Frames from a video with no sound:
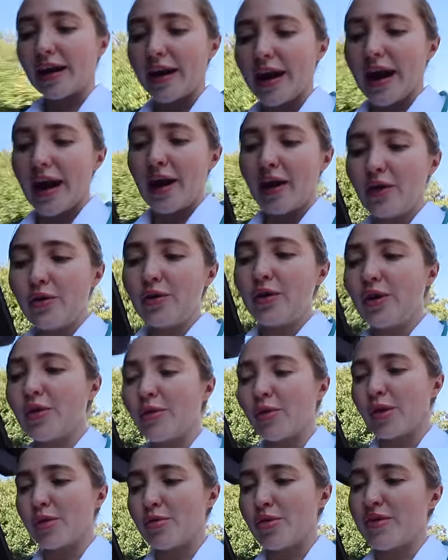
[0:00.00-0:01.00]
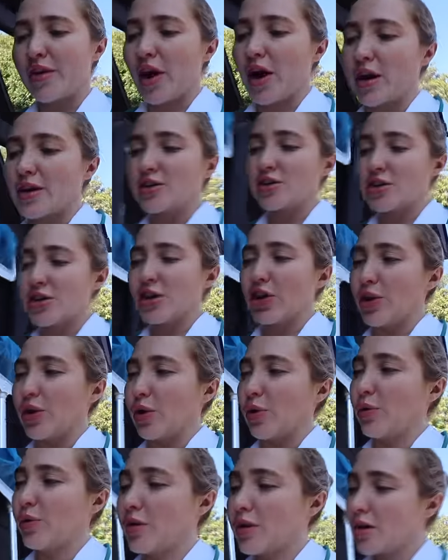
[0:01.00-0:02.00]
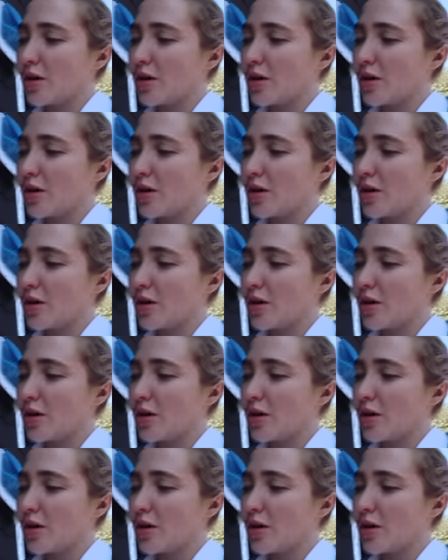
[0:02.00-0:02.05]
now we're moving on to